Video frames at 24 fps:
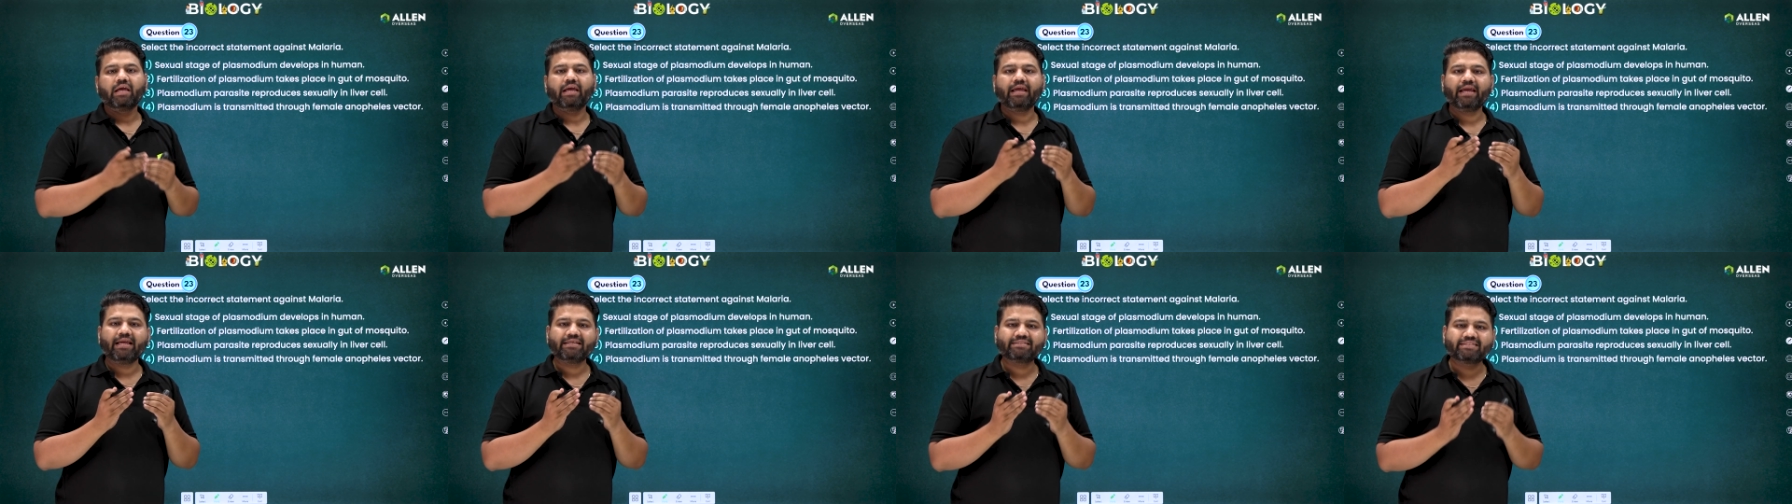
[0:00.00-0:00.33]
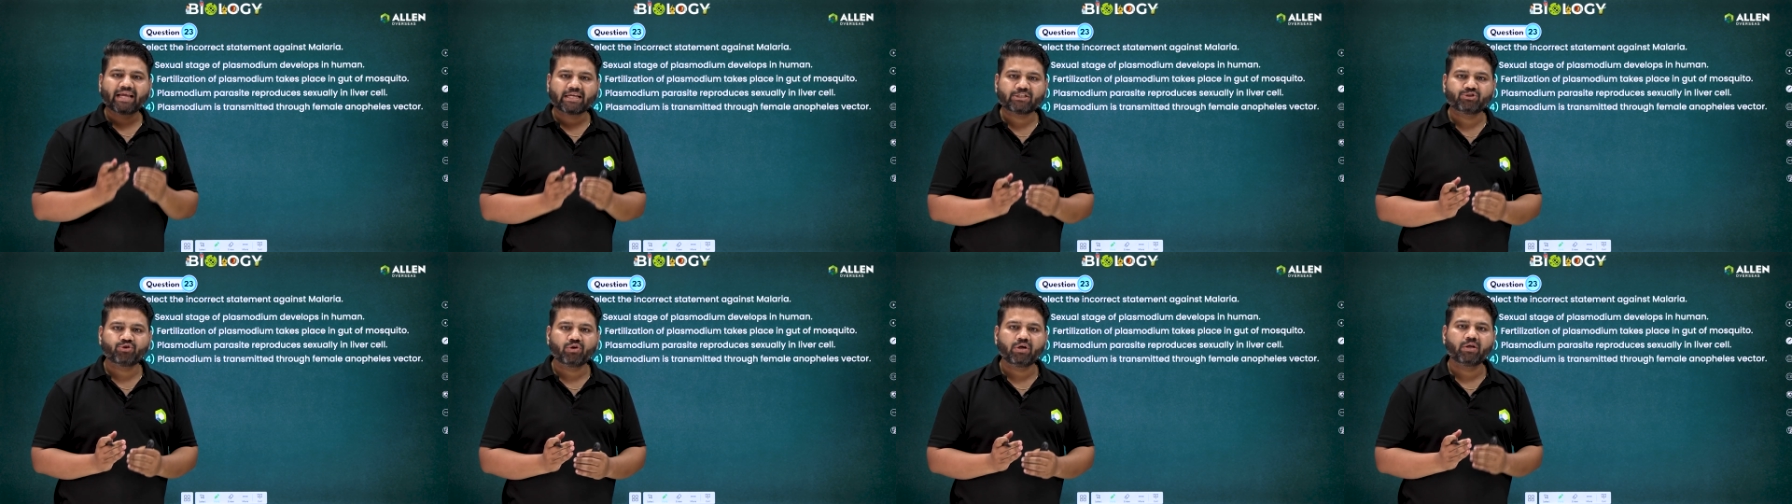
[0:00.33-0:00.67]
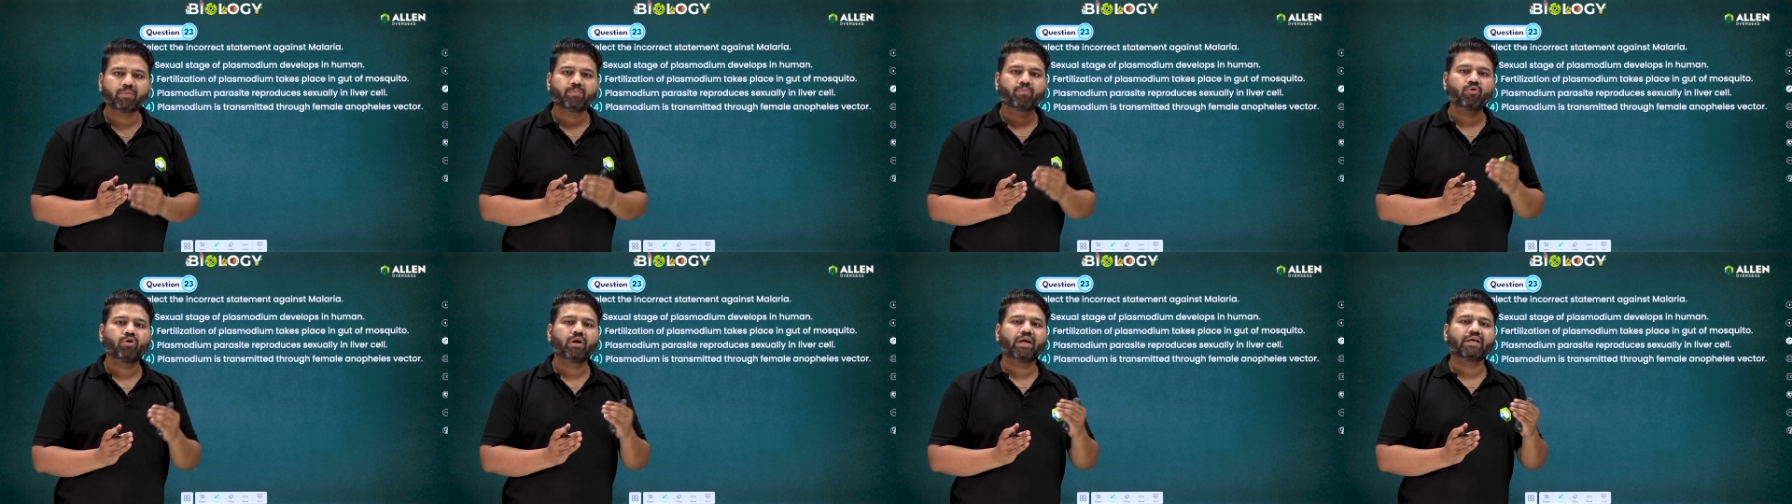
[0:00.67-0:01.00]
asexual
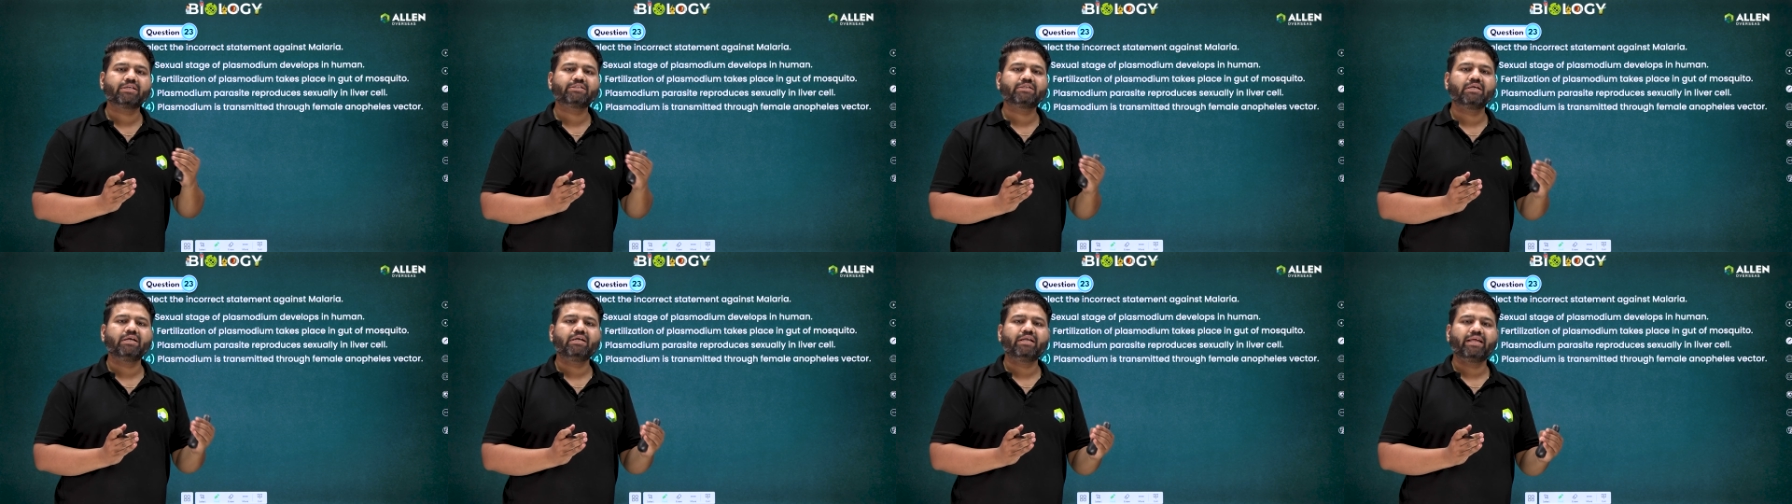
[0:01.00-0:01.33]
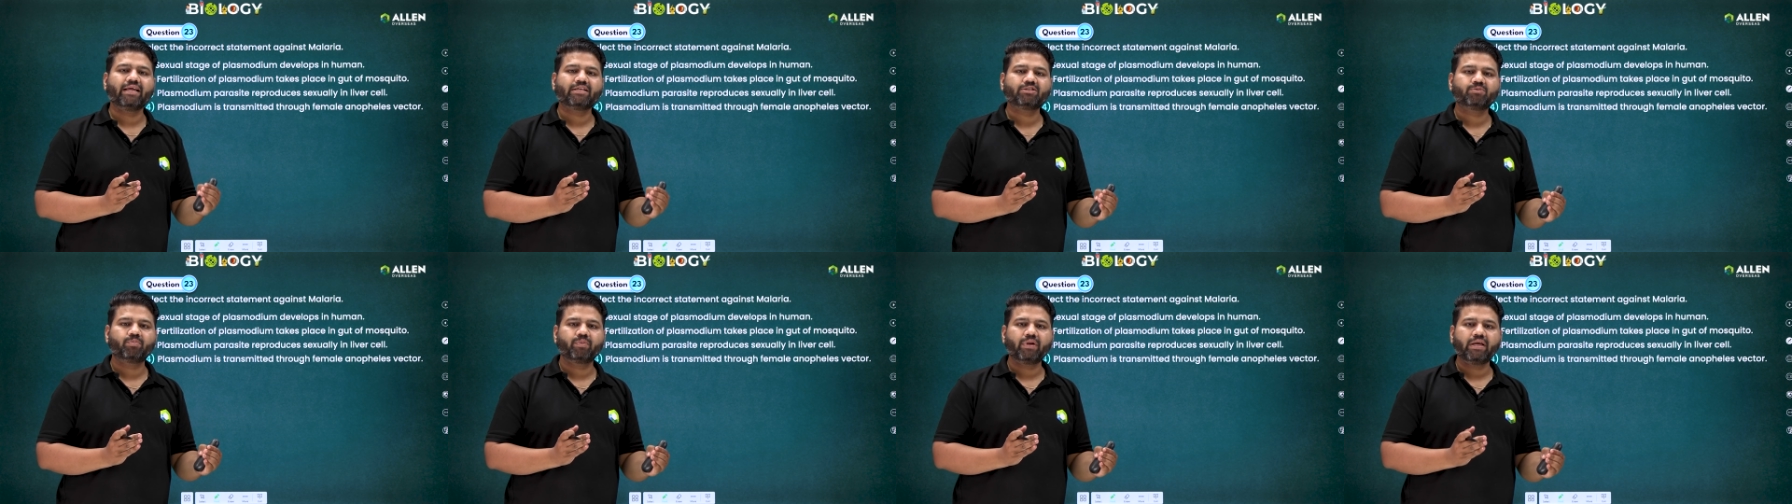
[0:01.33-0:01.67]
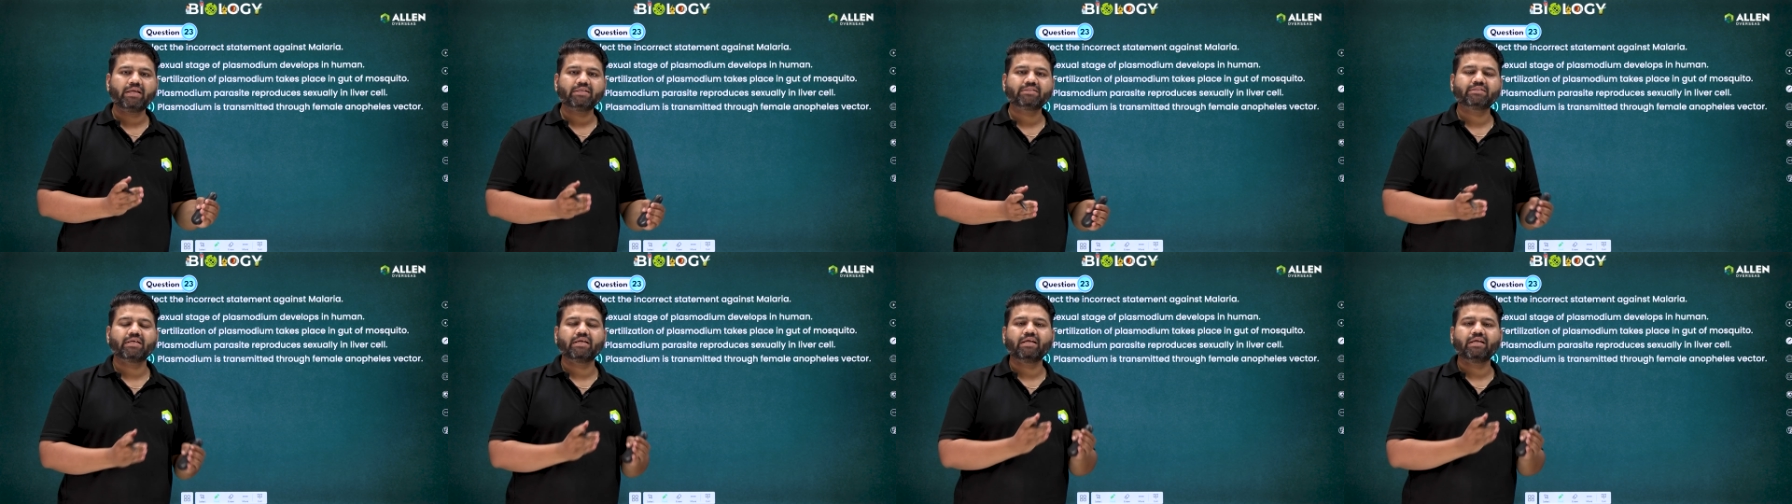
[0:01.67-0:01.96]
reproduction takes place